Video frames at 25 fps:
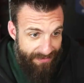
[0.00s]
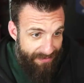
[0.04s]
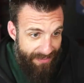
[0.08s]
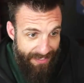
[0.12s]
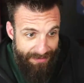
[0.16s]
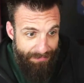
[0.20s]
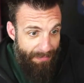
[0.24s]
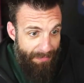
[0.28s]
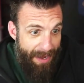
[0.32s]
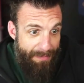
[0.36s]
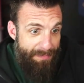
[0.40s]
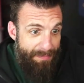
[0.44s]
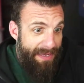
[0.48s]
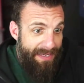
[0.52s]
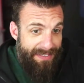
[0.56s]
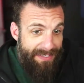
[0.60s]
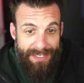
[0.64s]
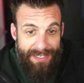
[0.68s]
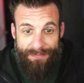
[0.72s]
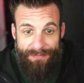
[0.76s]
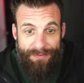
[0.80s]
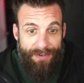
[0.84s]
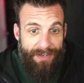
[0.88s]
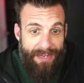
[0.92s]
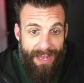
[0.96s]
It might be a
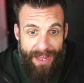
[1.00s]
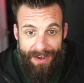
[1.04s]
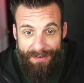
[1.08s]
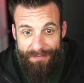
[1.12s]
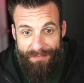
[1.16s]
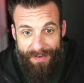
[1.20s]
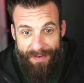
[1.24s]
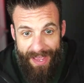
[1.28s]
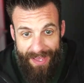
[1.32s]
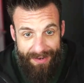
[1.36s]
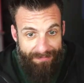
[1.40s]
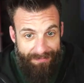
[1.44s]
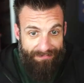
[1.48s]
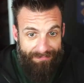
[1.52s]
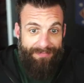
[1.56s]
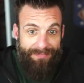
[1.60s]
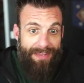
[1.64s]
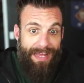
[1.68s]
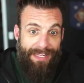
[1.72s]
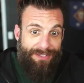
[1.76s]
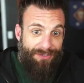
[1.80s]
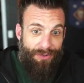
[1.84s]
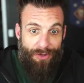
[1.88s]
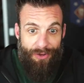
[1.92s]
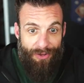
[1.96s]
different kind of van.
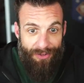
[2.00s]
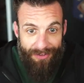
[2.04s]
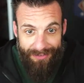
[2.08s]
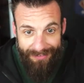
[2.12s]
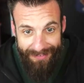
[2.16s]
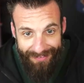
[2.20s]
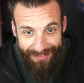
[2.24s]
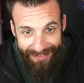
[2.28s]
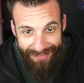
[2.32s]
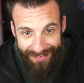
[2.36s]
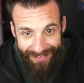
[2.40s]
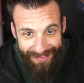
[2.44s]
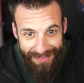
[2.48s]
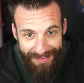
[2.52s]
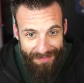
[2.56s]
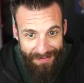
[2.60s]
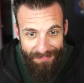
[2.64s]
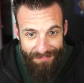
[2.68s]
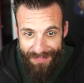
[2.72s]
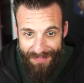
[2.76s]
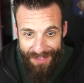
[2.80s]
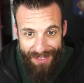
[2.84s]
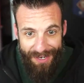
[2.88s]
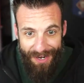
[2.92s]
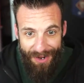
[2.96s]
That's all,
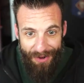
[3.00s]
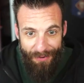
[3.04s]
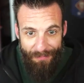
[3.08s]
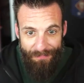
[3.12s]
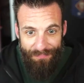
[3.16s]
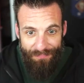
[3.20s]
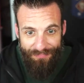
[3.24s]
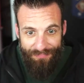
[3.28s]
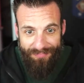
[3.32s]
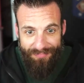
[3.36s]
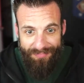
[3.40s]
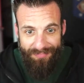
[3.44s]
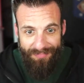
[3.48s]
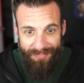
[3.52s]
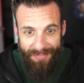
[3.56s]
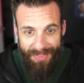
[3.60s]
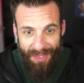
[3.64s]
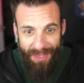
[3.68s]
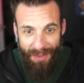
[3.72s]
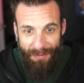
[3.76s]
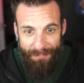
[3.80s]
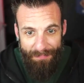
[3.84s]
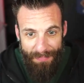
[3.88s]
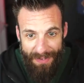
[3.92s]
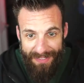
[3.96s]
you know,
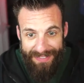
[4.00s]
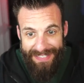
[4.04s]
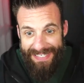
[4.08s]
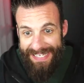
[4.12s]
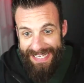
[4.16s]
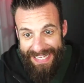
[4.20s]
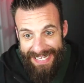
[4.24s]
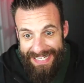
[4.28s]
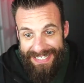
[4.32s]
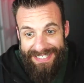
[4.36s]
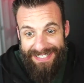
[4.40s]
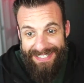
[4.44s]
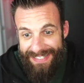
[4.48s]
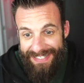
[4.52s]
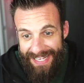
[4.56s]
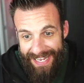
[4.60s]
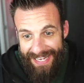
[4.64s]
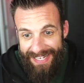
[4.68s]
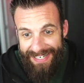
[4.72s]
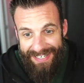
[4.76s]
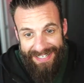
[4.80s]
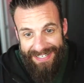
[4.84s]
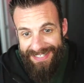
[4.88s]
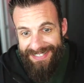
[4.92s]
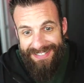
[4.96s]
but the end
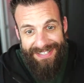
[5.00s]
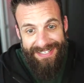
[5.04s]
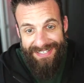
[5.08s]
state is the